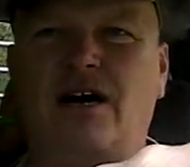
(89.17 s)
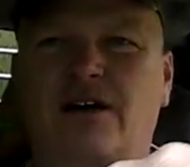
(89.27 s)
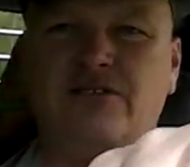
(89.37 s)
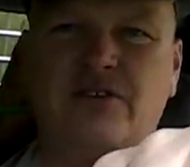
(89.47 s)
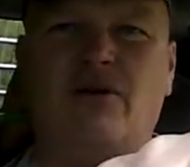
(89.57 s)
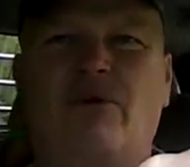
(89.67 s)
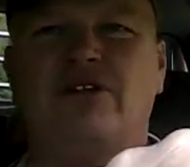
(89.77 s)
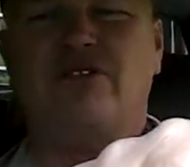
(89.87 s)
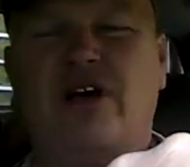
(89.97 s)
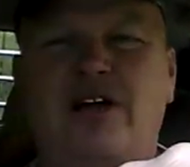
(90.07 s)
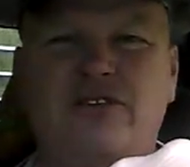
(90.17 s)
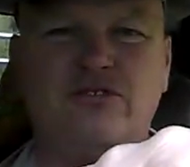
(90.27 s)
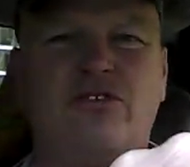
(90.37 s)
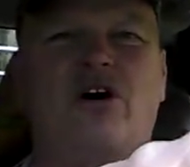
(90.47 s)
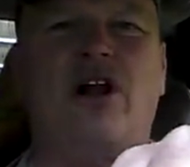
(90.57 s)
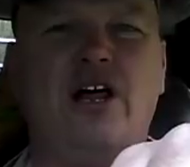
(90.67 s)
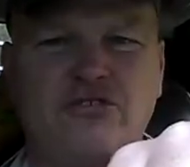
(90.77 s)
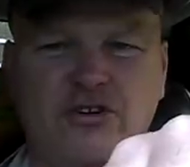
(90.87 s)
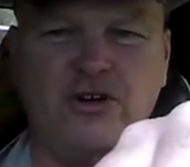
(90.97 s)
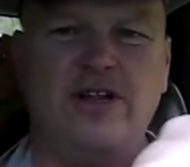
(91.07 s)
He's got one side installed. I'll
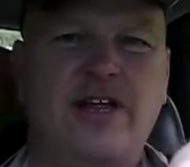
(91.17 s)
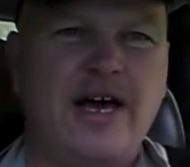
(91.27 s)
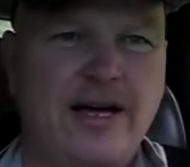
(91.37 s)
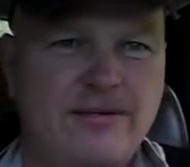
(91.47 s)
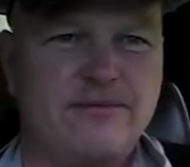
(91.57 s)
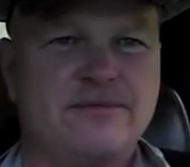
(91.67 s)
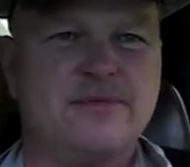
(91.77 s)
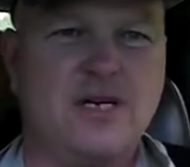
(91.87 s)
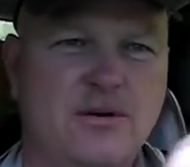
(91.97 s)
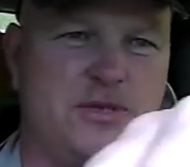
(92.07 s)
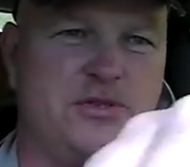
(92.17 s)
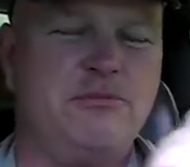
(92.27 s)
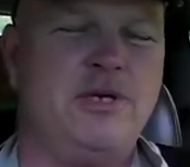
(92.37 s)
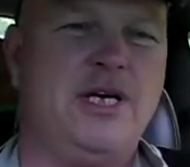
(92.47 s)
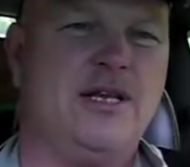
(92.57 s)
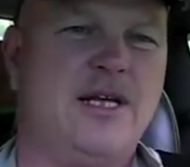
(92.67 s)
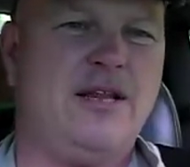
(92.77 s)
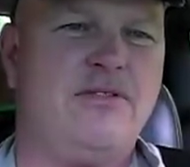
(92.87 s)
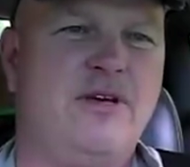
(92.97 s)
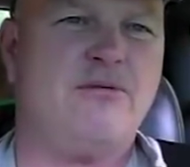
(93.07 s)
show you that. We should be getting
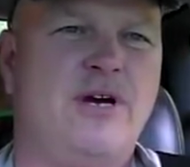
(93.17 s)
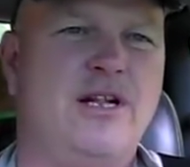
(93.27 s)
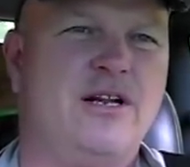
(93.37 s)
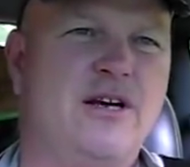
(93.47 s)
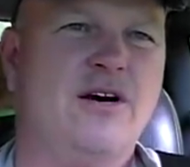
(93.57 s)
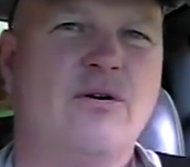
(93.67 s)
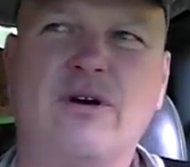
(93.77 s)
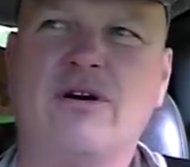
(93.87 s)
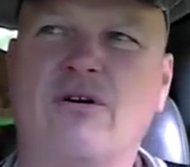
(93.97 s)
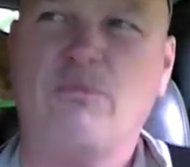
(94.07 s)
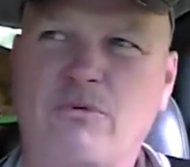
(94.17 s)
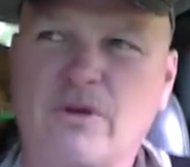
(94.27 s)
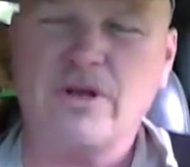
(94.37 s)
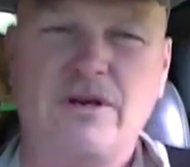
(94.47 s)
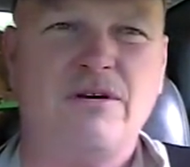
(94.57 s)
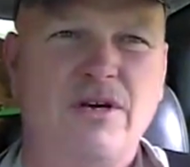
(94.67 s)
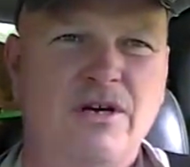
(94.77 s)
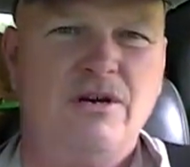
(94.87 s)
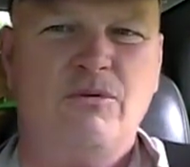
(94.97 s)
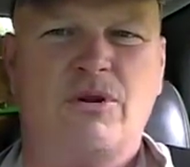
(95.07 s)
that thing ready to go here, hopefully.
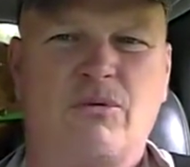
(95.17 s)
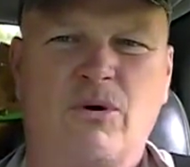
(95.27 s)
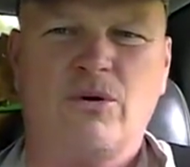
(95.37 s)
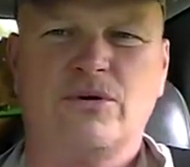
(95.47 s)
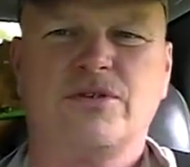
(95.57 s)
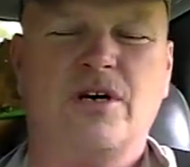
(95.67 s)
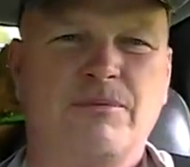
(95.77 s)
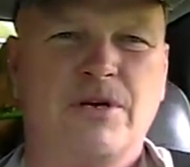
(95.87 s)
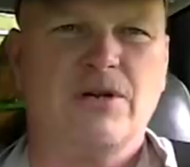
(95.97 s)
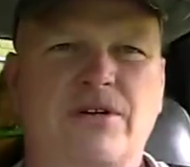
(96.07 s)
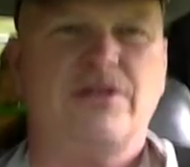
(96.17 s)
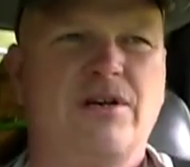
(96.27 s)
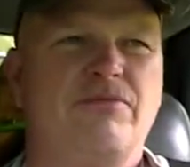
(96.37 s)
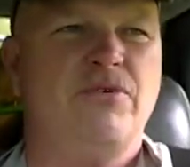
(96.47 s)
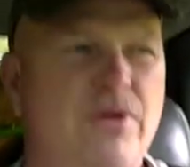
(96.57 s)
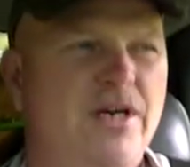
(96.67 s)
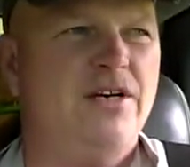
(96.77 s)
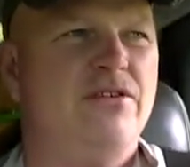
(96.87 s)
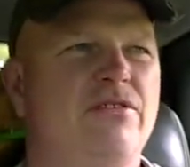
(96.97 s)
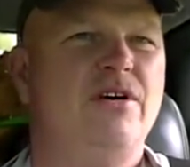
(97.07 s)
When the rollers come, it'll only take a few
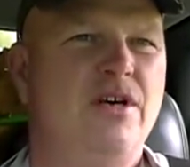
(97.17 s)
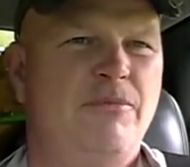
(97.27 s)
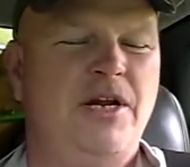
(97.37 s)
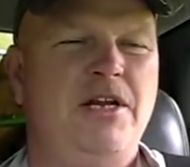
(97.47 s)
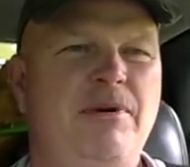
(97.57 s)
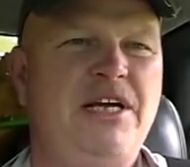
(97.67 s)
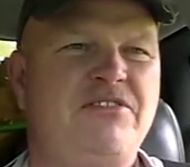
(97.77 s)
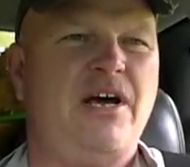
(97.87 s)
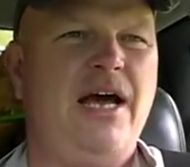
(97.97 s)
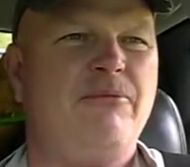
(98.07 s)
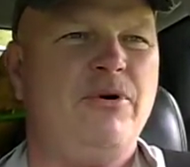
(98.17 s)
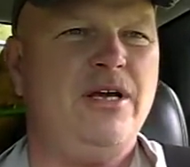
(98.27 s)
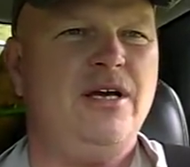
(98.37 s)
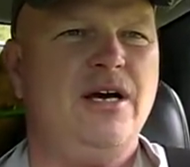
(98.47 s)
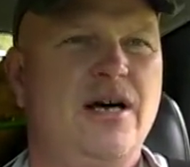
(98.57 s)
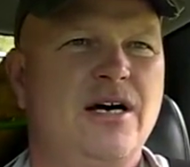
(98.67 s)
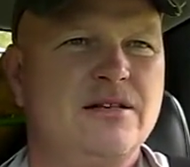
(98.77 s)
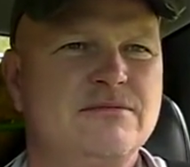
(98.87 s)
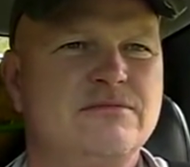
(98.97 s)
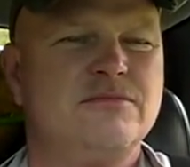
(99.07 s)
days. But in the meantime,
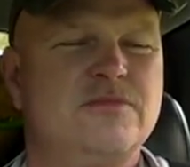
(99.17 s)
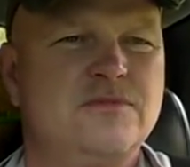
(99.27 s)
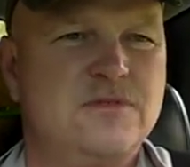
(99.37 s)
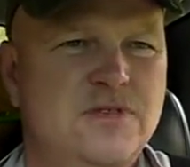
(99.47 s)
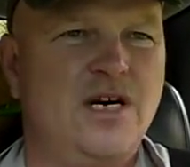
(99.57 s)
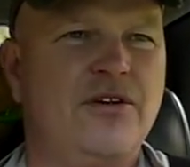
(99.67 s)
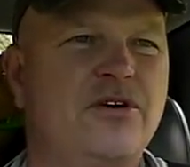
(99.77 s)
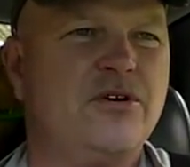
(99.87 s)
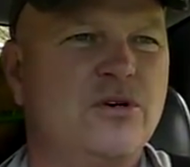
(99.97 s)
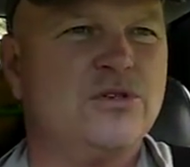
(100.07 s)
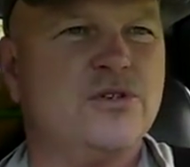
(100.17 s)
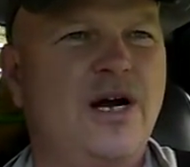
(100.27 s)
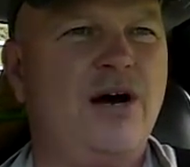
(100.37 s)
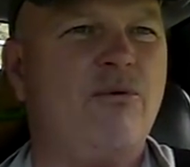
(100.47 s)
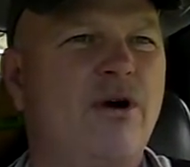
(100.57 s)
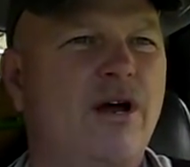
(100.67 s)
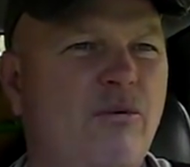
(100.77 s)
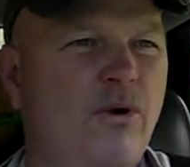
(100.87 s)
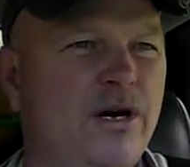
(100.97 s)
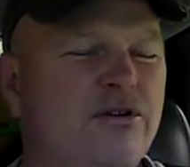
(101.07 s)
the other crews are out
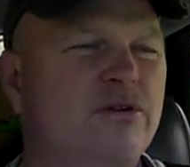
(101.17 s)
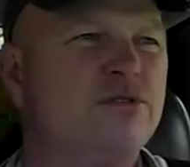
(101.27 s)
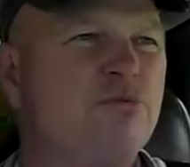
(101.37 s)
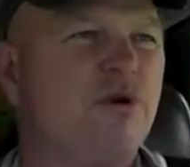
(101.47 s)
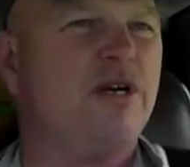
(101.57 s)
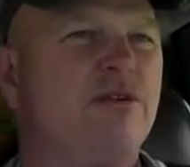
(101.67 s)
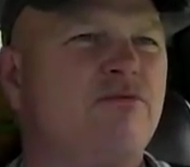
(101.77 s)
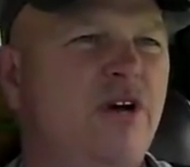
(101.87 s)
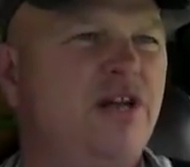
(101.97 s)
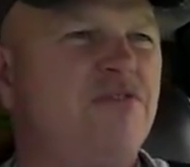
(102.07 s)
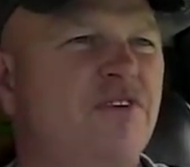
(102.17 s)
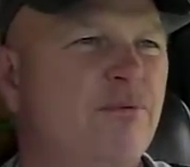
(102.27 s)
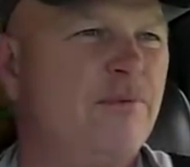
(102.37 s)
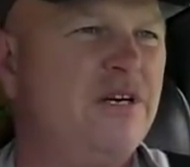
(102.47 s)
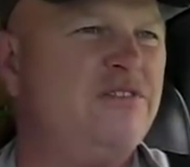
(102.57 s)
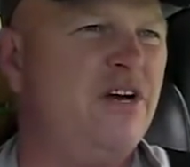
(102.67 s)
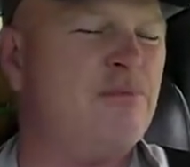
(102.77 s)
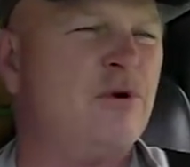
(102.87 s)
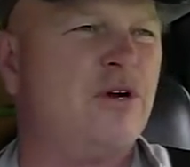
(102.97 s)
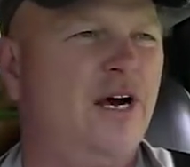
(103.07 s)
working. One crew's working in Frenchville, big
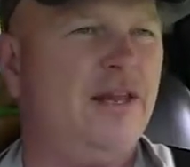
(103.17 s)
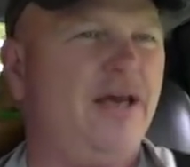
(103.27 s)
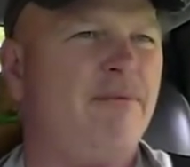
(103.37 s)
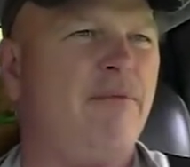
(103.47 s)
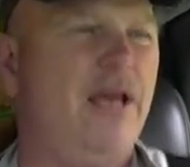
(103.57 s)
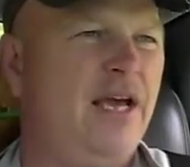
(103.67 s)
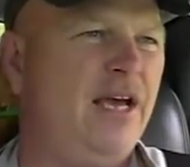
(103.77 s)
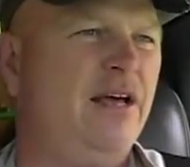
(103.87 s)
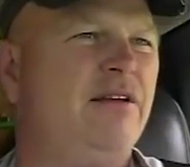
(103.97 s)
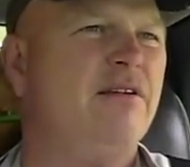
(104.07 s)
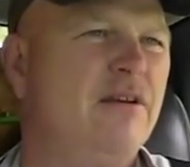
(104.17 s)
timber, cutting that by hand.